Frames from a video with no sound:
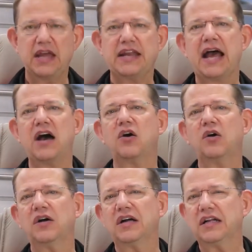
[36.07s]

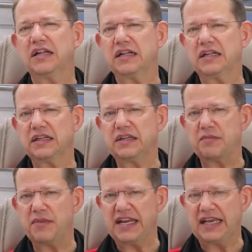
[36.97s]
Now, the
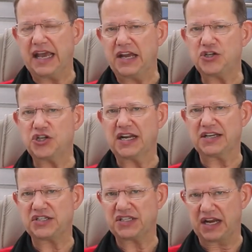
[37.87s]
medication
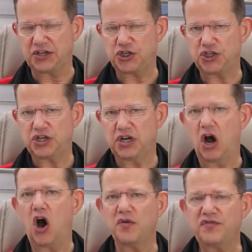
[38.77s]
as such
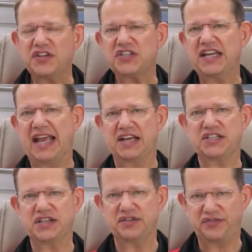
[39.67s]
obviously
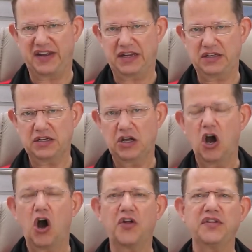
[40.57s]
has an effect
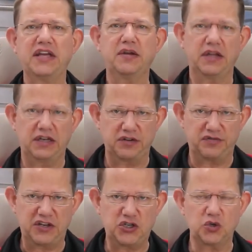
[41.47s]
on the
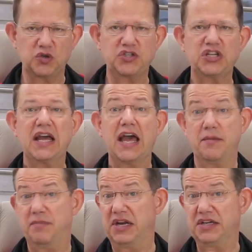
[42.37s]
individual's
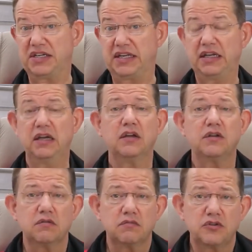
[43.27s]
ability
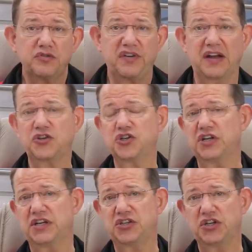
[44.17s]
to
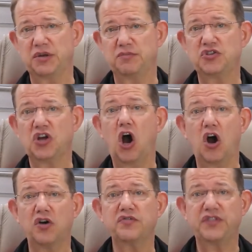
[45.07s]
function in terms
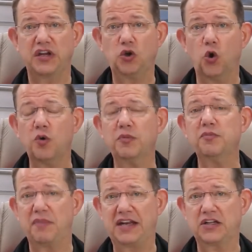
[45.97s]
of their normal
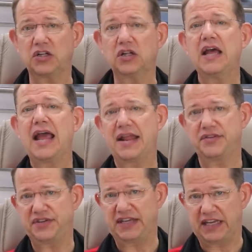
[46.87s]
mental and
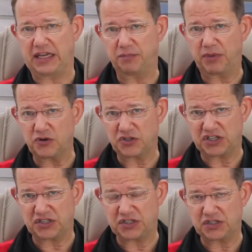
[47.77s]
thinking
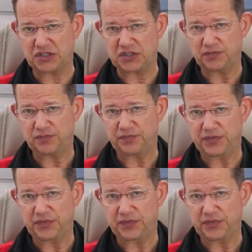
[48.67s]
processes.